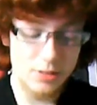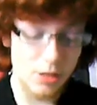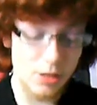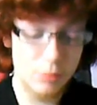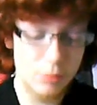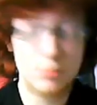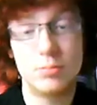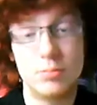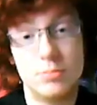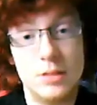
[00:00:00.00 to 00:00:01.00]
So,
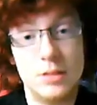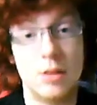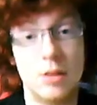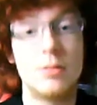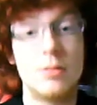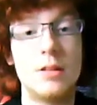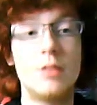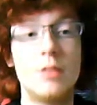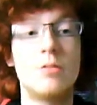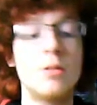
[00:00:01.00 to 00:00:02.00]
you know,
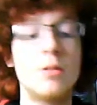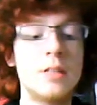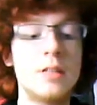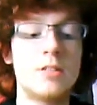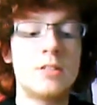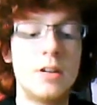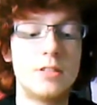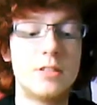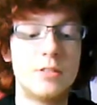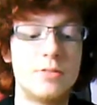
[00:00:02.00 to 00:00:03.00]
you've got this
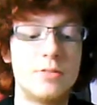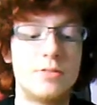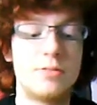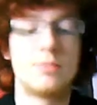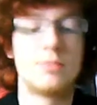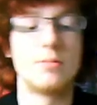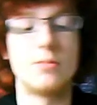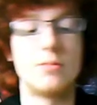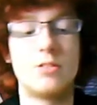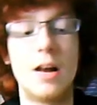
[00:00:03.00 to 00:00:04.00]
kind of
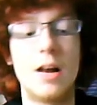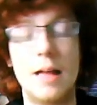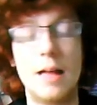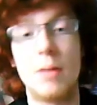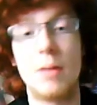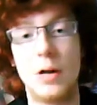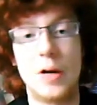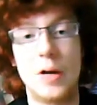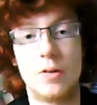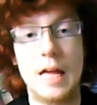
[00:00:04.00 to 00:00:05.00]
dilemma
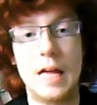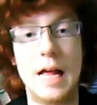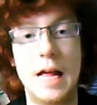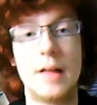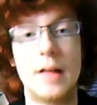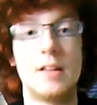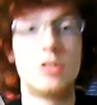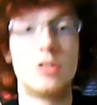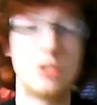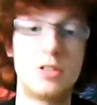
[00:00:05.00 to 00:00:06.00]
going on here.
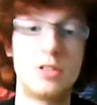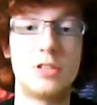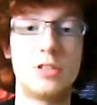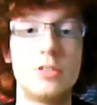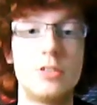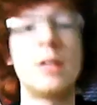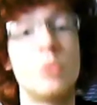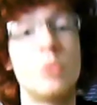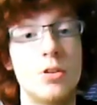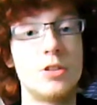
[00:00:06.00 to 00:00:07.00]
Should I choose
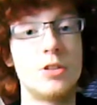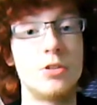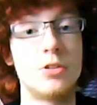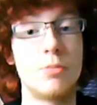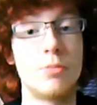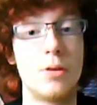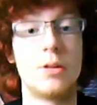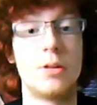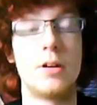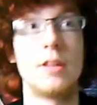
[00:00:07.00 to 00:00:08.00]
Kim, should I choose
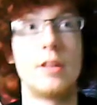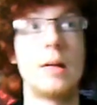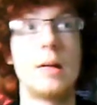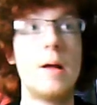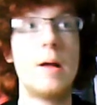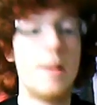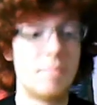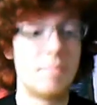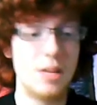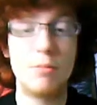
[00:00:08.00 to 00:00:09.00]
Ramona, I think.
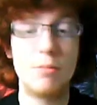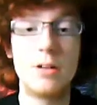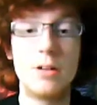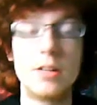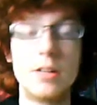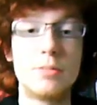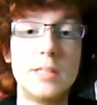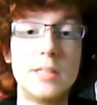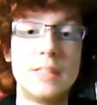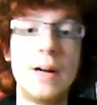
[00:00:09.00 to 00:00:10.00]
But then Ramona goes
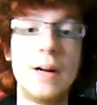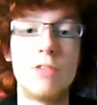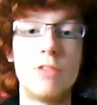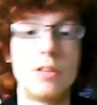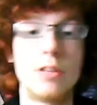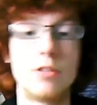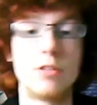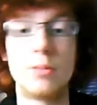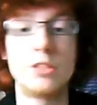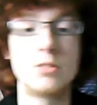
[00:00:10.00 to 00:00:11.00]
missing halfway through
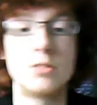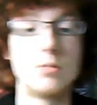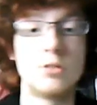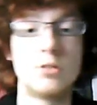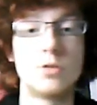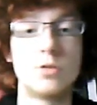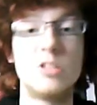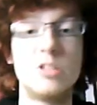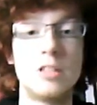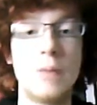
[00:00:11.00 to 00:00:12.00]
the book. She just sort
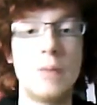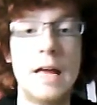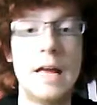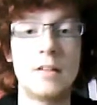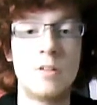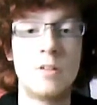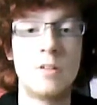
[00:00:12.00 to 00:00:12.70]
of disappears.